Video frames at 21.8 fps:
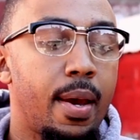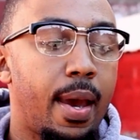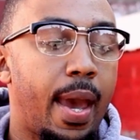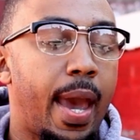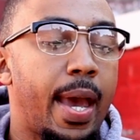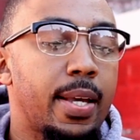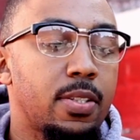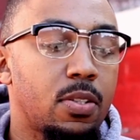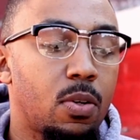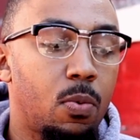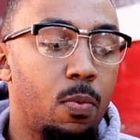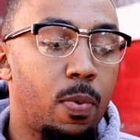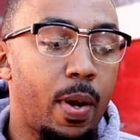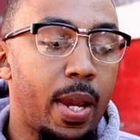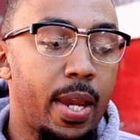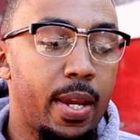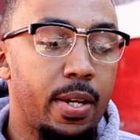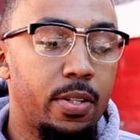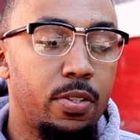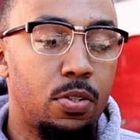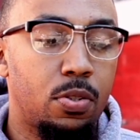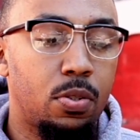as a
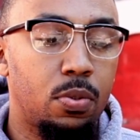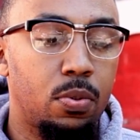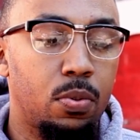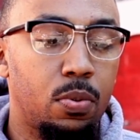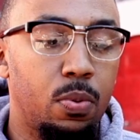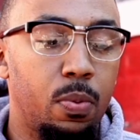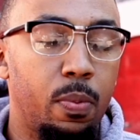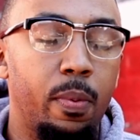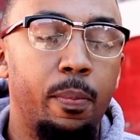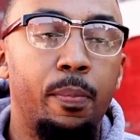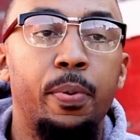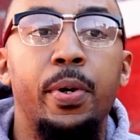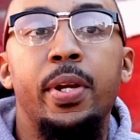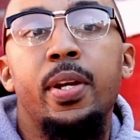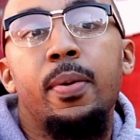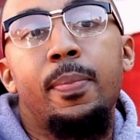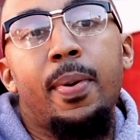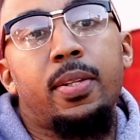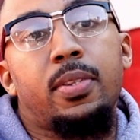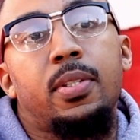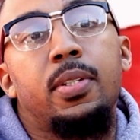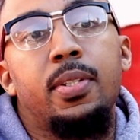way to bring
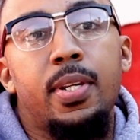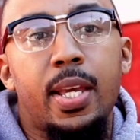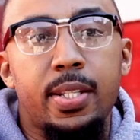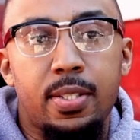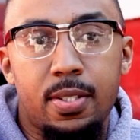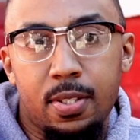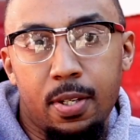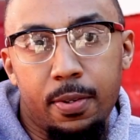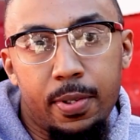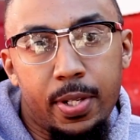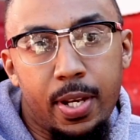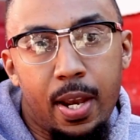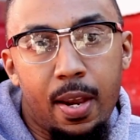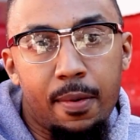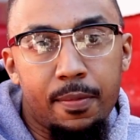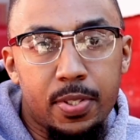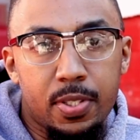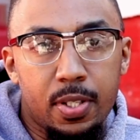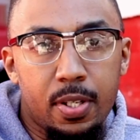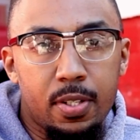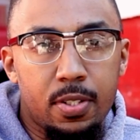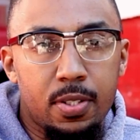about the necessary
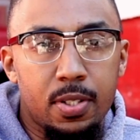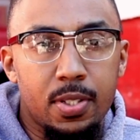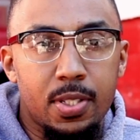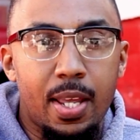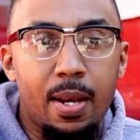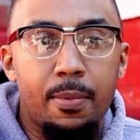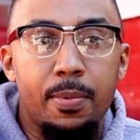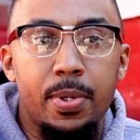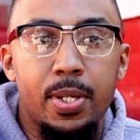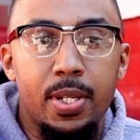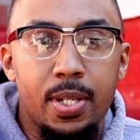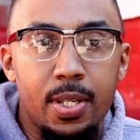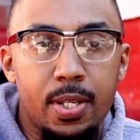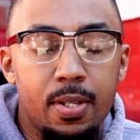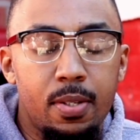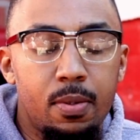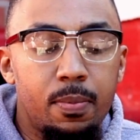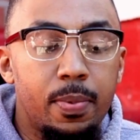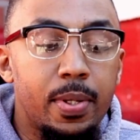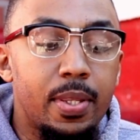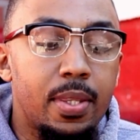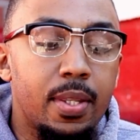conversations that we
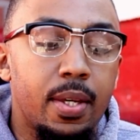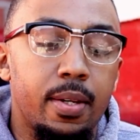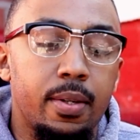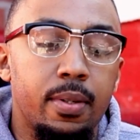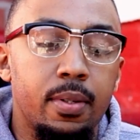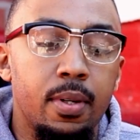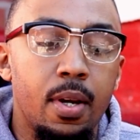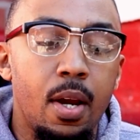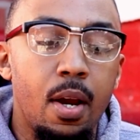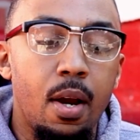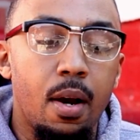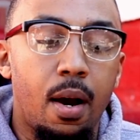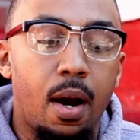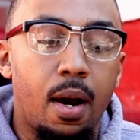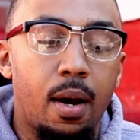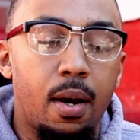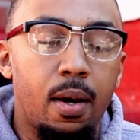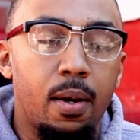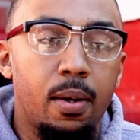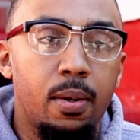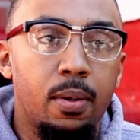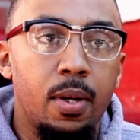need within
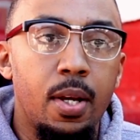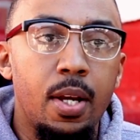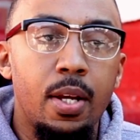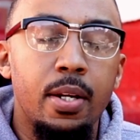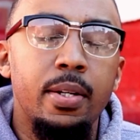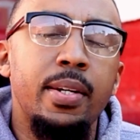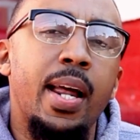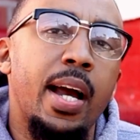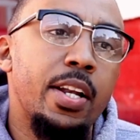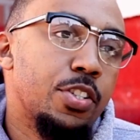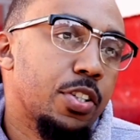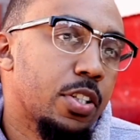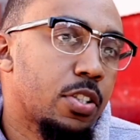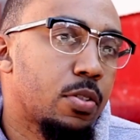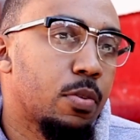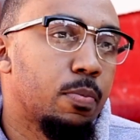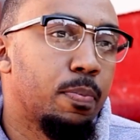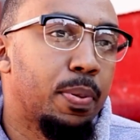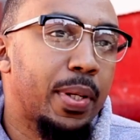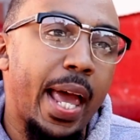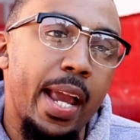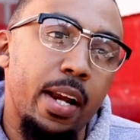not
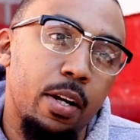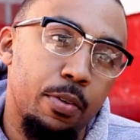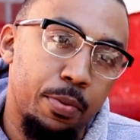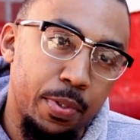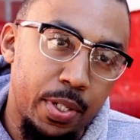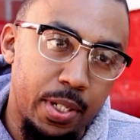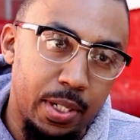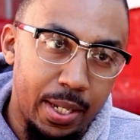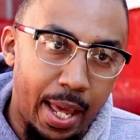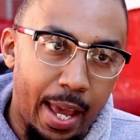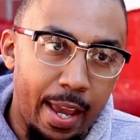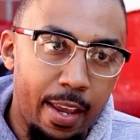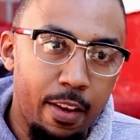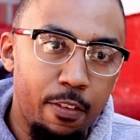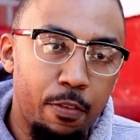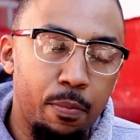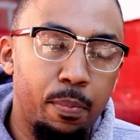just Black Greek life,